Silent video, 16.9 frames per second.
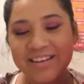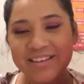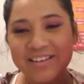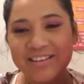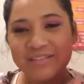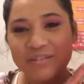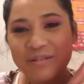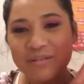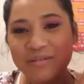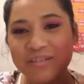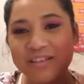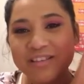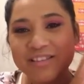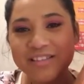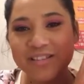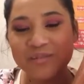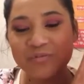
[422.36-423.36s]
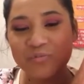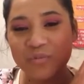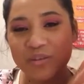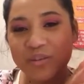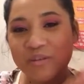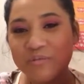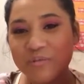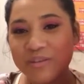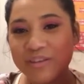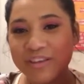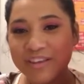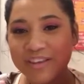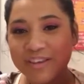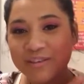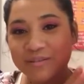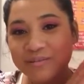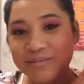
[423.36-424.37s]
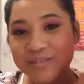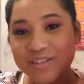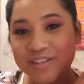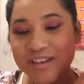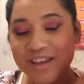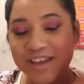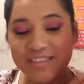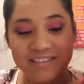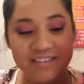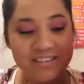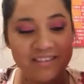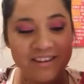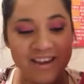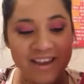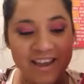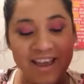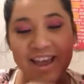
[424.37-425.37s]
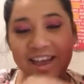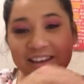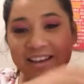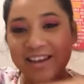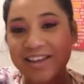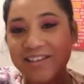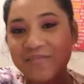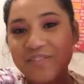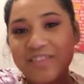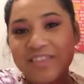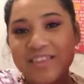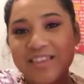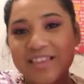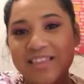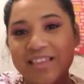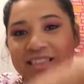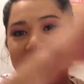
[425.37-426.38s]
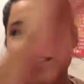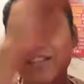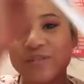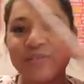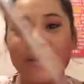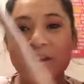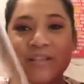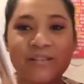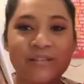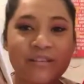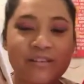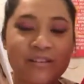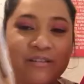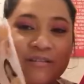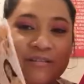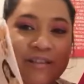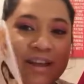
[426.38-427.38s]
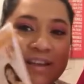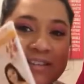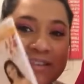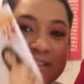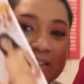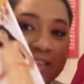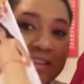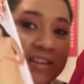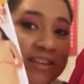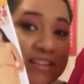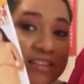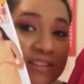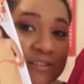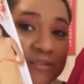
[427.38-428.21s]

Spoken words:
you know, this is really, really cute together, and I even think that this might look cute as this